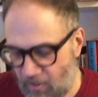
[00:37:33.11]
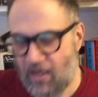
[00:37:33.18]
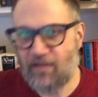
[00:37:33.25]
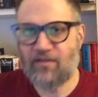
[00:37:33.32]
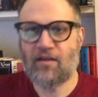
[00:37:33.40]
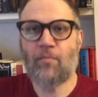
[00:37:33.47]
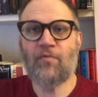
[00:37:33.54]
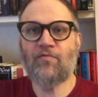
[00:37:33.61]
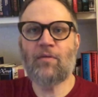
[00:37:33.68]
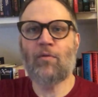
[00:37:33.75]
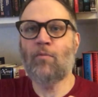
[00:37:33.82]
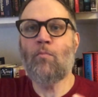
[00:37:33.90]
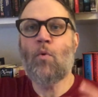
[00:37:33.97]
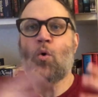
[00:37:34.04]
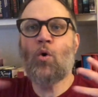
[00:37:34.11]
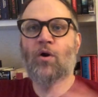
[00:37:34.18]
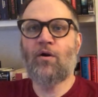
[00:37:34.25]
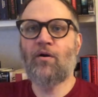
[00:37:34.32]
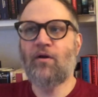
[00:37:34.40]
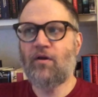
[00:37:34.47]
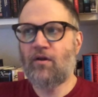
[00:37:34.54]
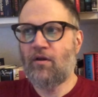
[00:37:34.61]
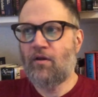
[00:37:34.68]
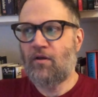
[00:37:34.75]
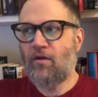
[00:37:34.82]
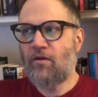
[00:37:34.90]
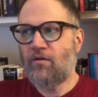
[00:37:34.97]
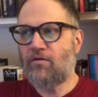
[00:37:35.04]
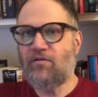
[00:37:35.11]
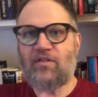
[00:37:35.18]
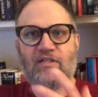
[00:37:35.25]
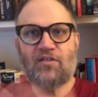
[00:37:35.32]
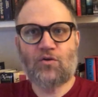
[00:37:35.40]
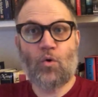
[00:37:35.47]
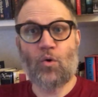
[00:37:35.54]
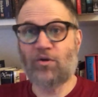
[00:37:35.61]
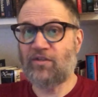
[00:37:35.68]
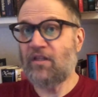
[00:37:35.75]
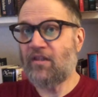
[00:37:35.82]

And some of them are more discourse